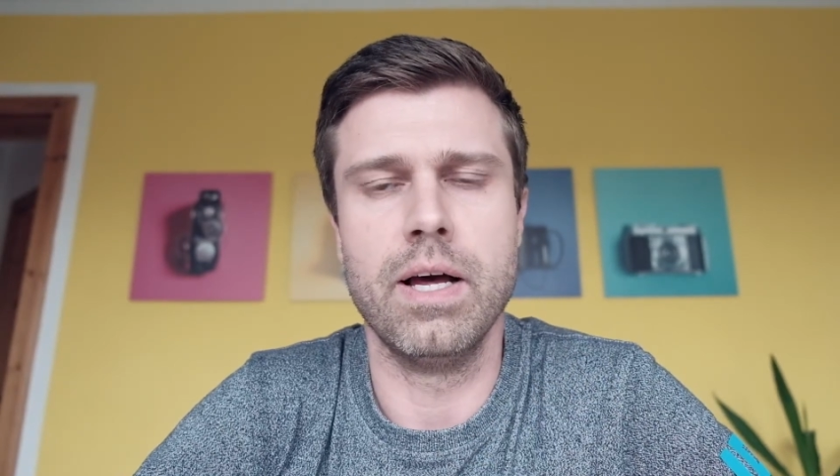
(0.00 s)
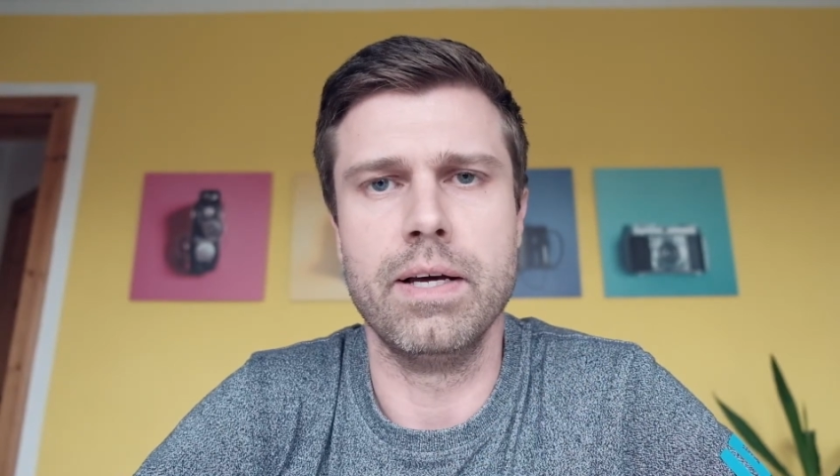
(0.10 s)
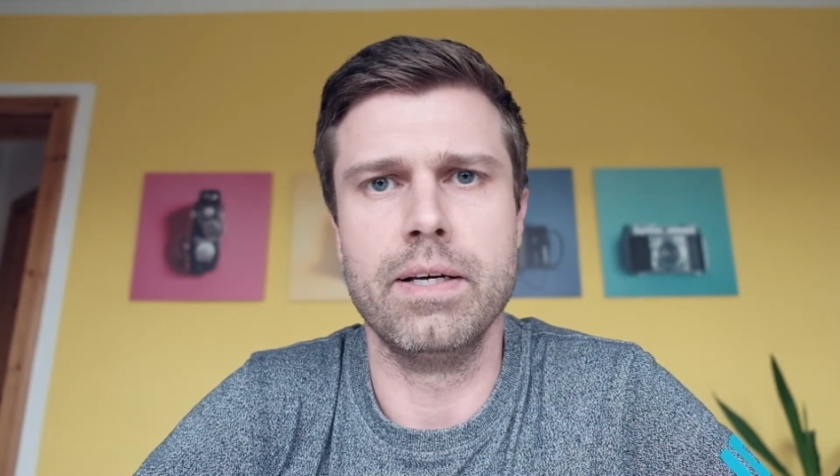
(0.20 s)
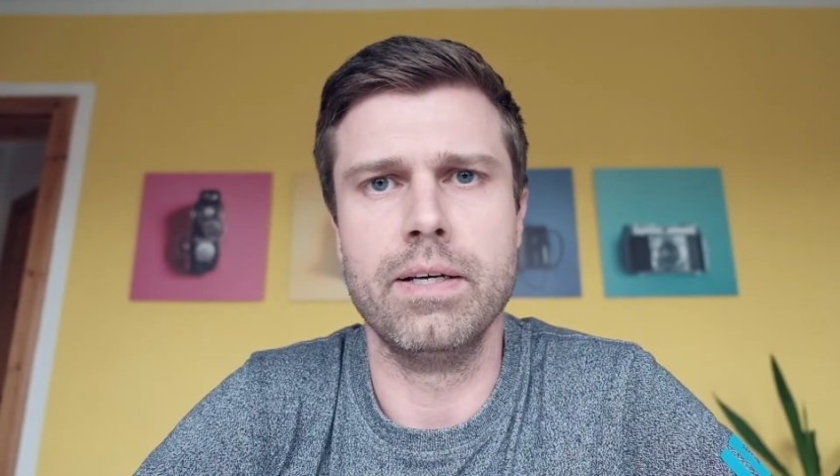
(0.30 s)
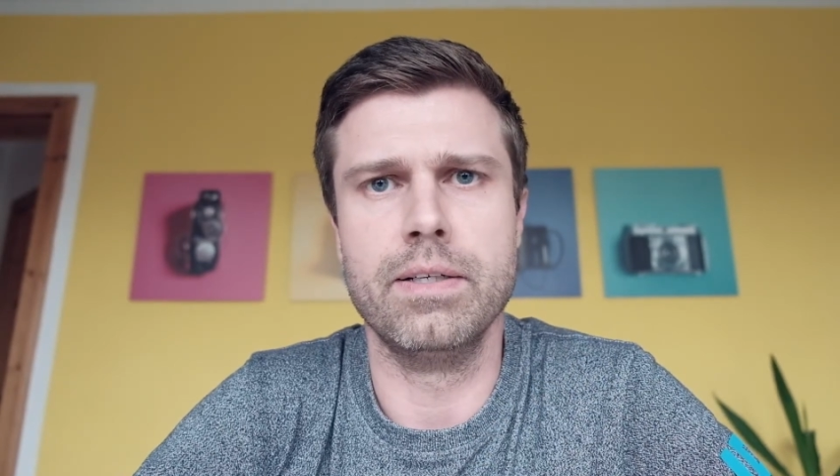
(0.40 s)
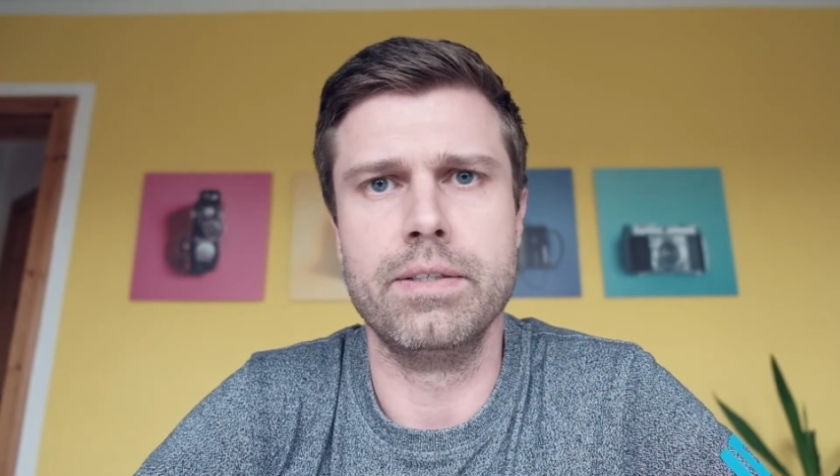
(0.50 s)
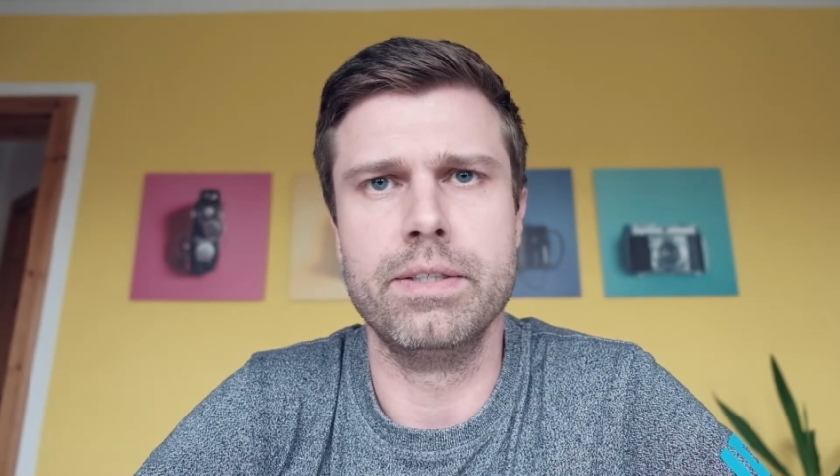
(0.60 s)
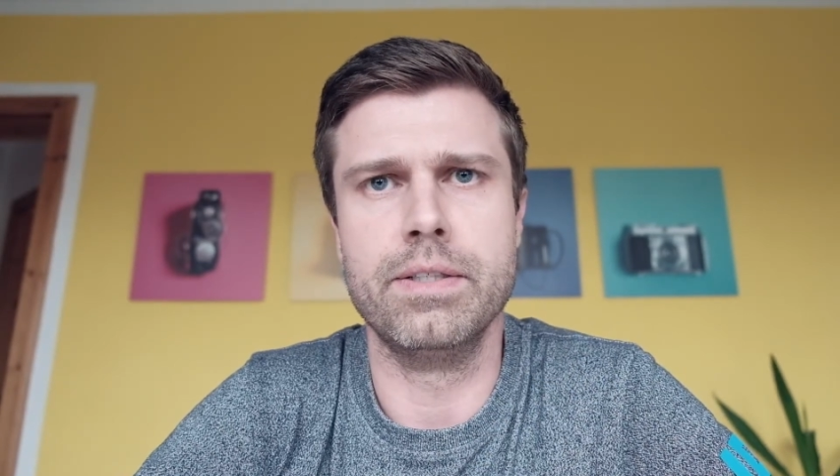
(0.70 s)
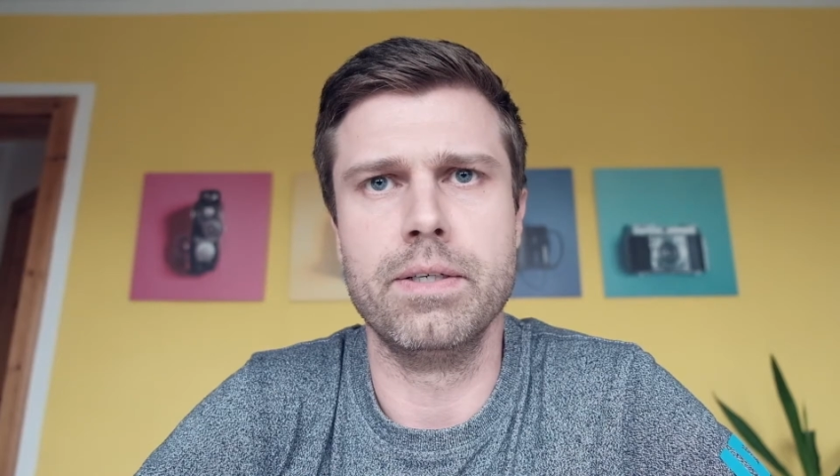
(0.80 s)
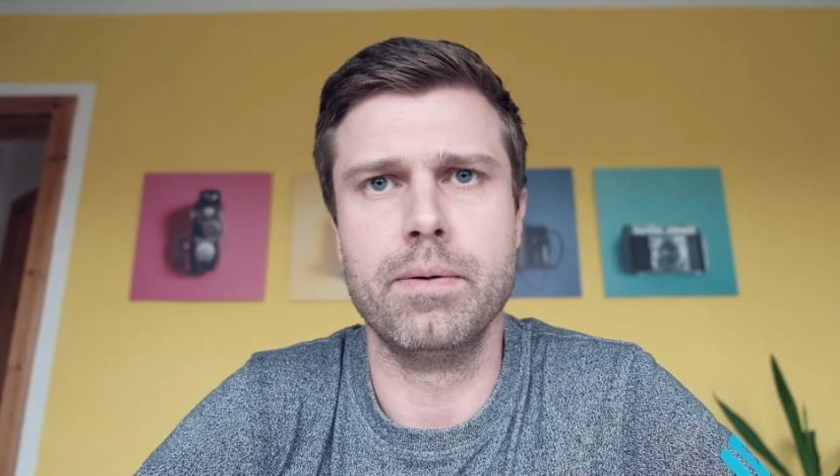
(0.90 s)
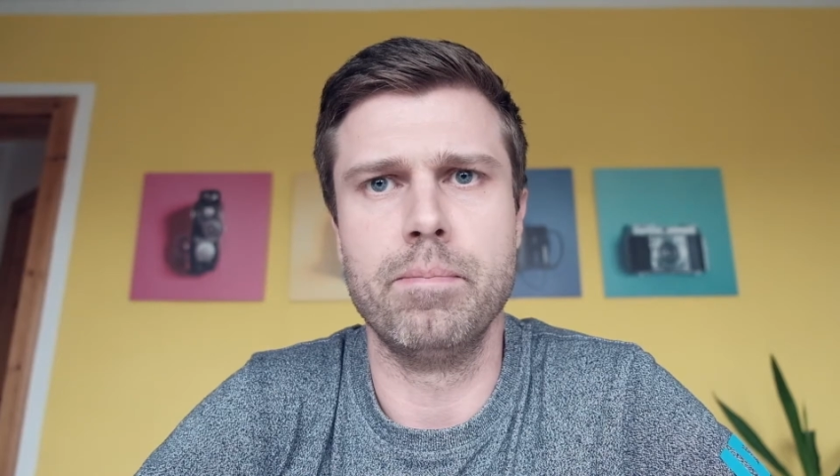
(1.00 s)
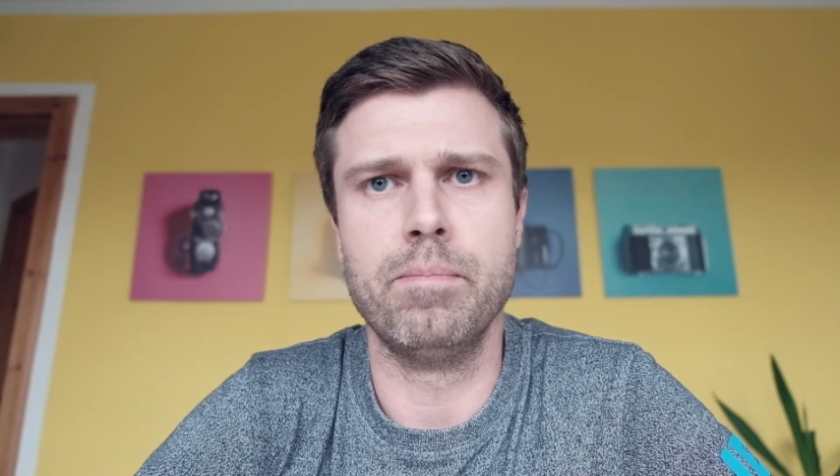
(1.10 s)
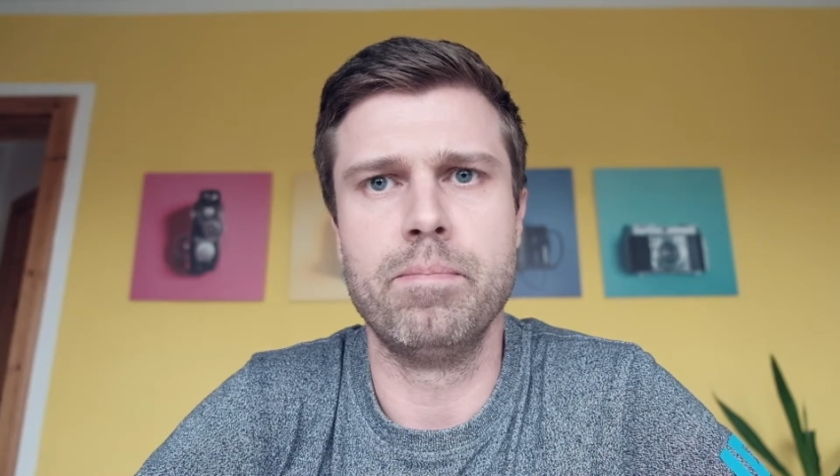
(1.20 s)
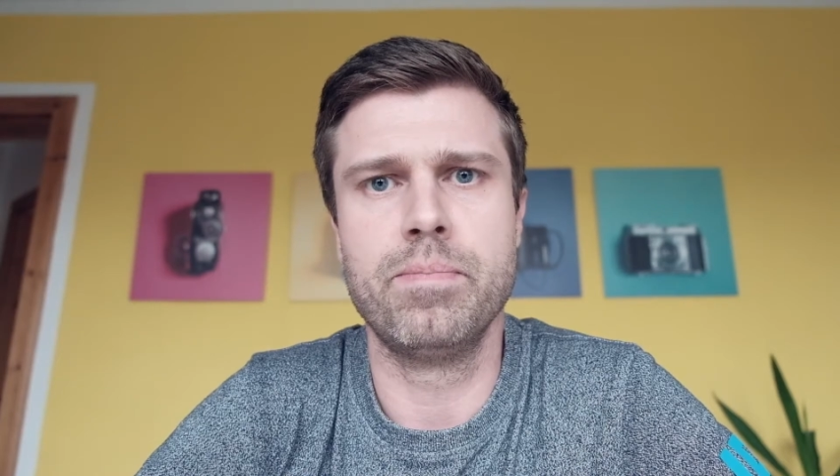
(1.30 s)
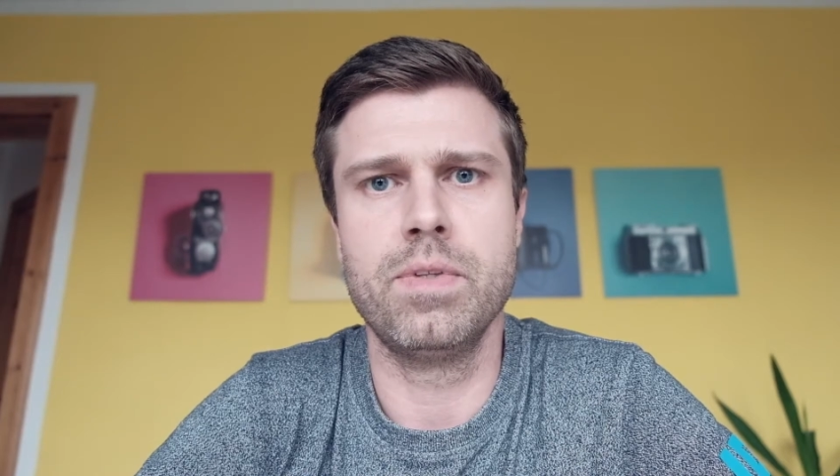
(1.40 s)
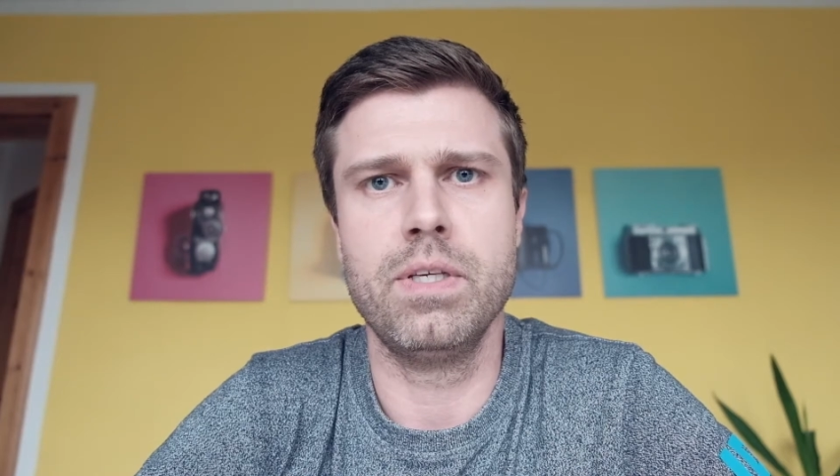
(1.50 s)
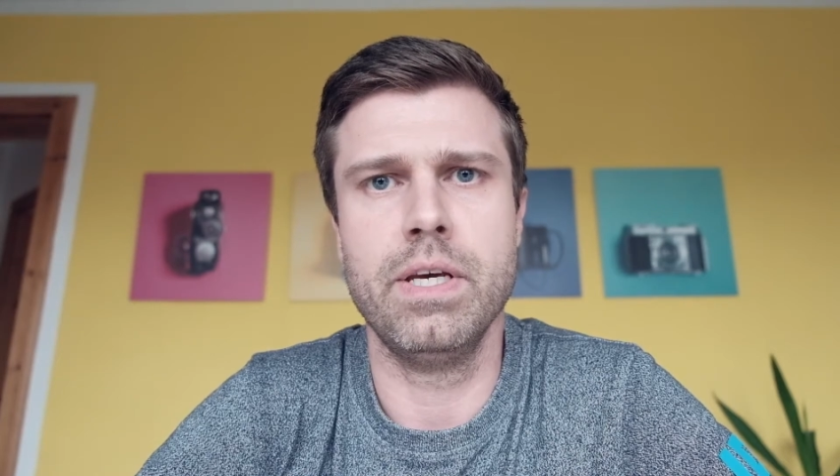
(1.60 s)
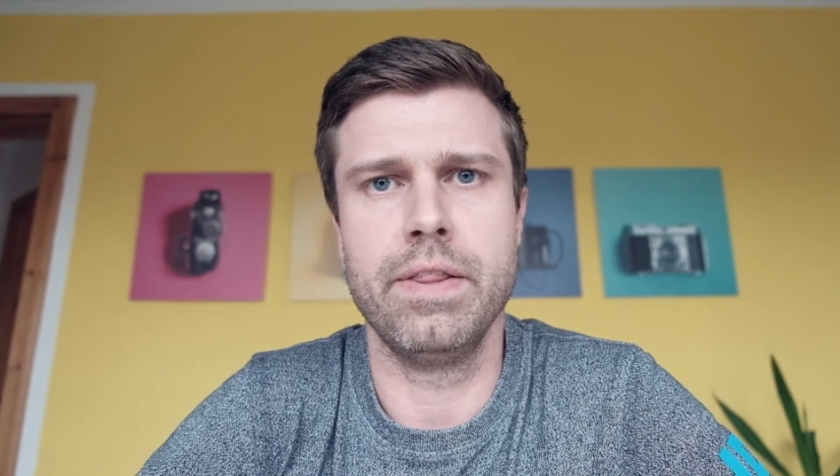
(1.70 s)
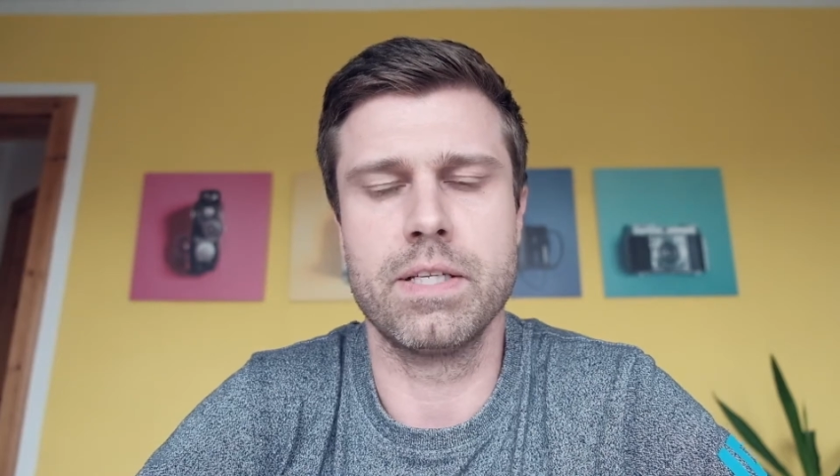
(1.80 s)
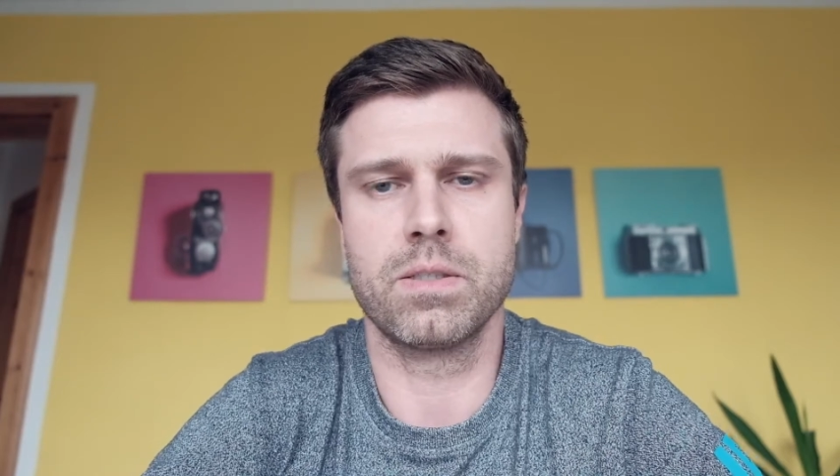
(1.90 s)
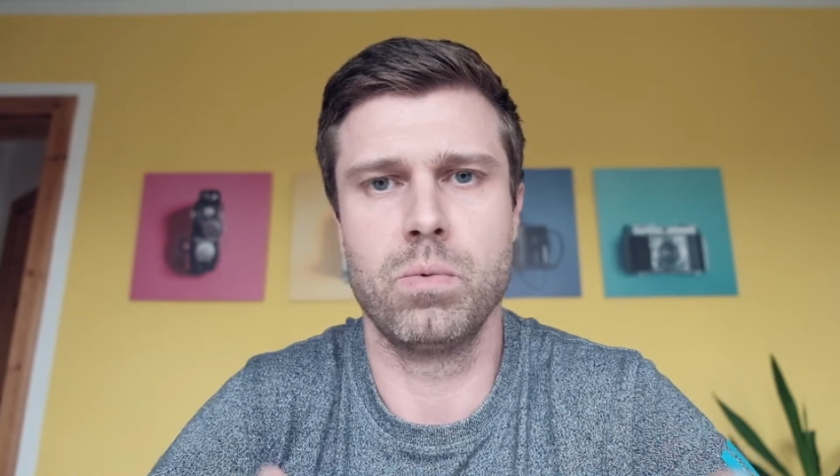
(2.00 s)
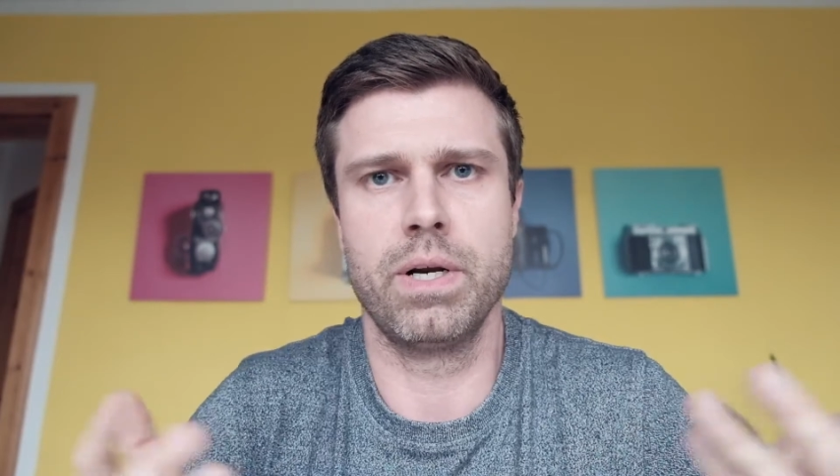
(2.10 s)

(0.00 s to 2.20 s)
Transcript: And that's